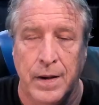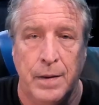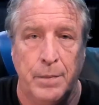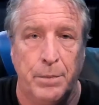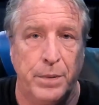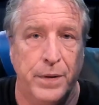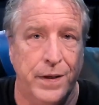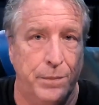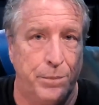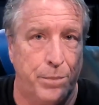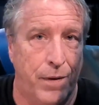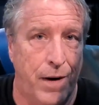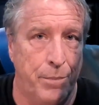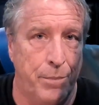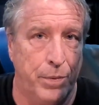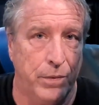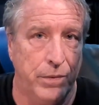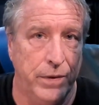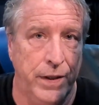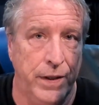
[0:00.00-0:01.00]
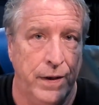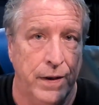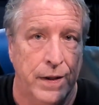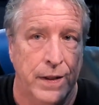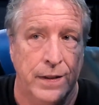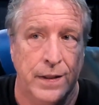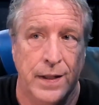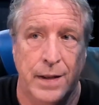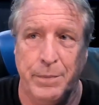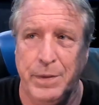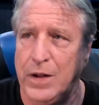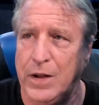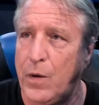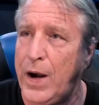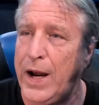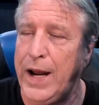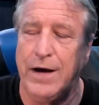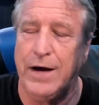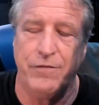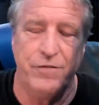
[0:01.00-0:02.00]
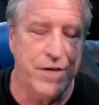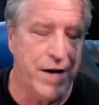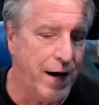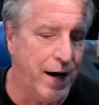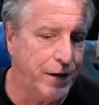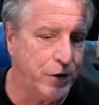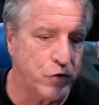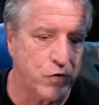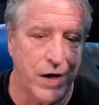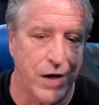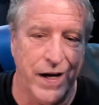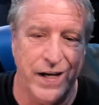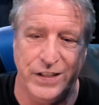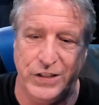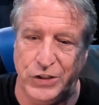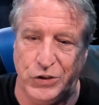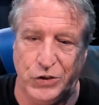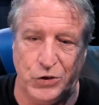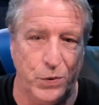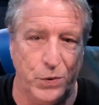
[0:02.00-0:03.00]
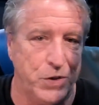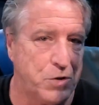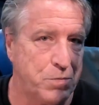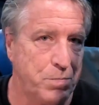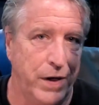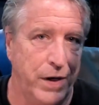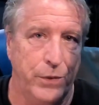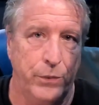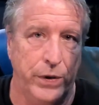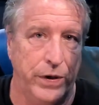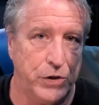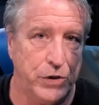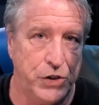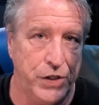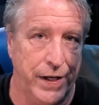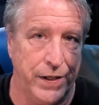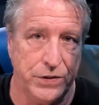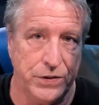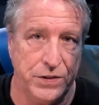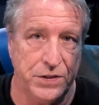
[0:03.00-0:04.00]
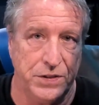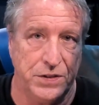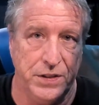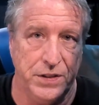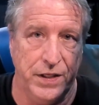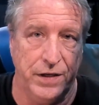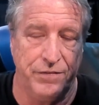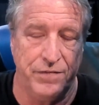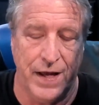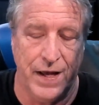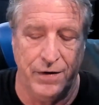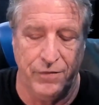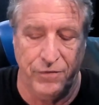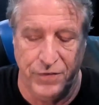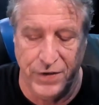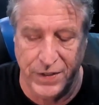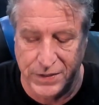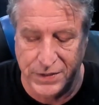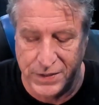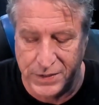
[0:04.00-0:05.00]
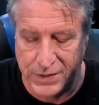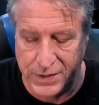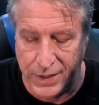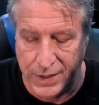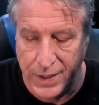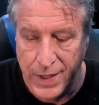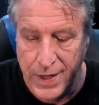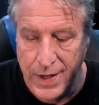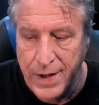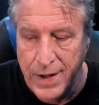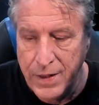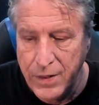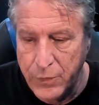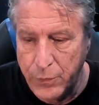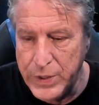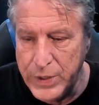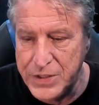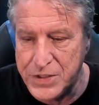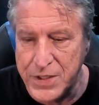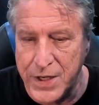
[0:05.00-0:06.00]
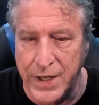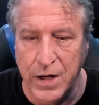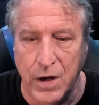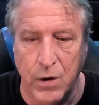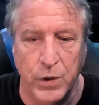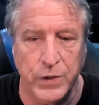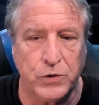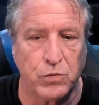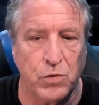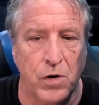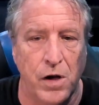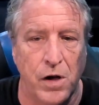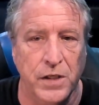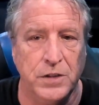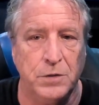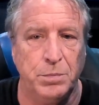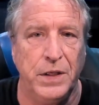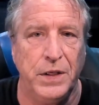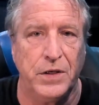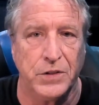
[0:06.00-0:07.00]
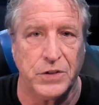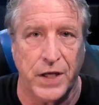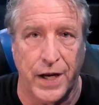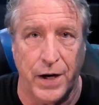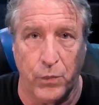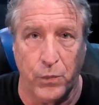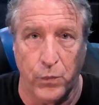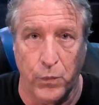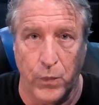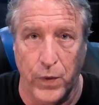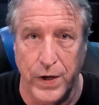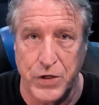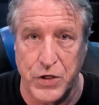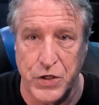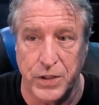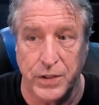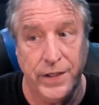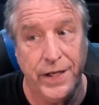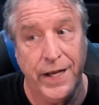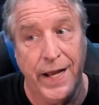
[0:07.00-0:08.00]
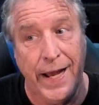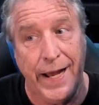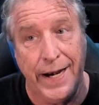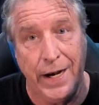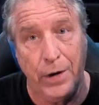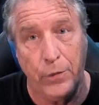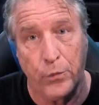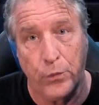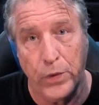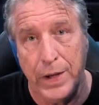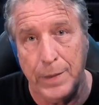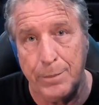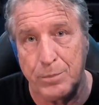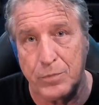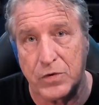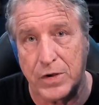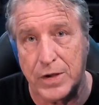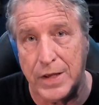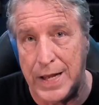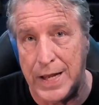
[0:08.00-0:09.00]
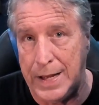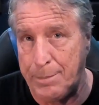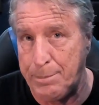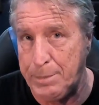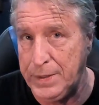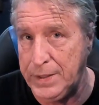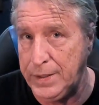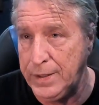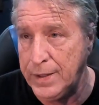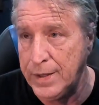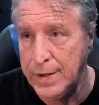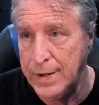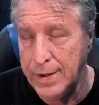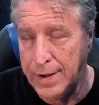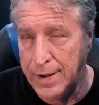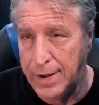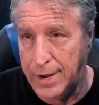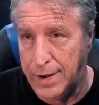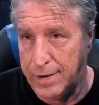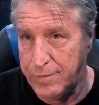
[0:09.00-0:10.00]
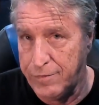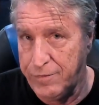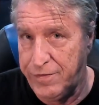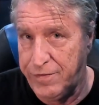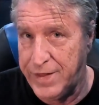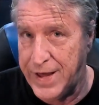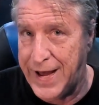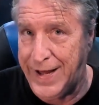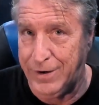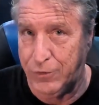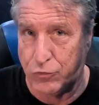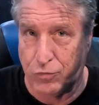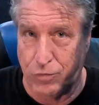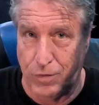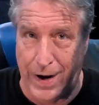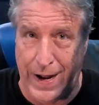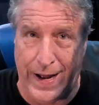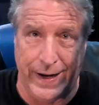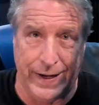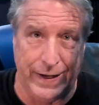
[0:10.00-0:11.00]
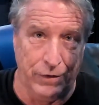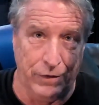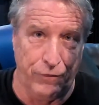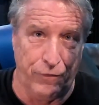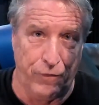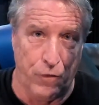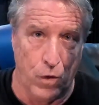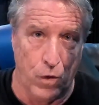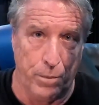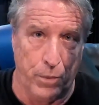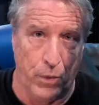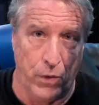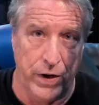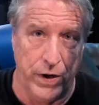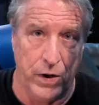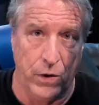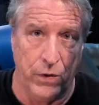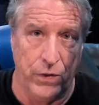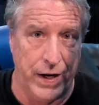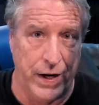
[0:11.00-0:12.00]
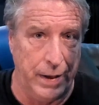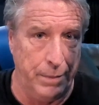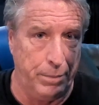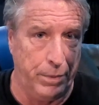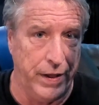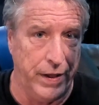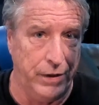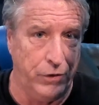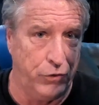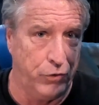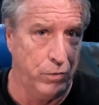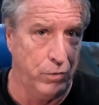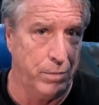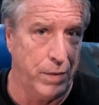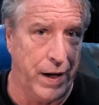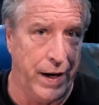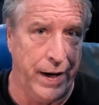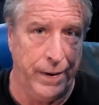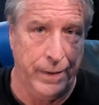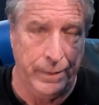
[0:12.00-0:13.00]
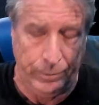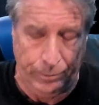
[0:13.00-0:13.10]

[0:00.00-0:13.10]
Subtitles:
played properly, let me know. I have not tried to switch my rear channels to see if that fixes it. The reason I know it's wrong is because I originally had a ripped copy of that track in 4.0 that I played through my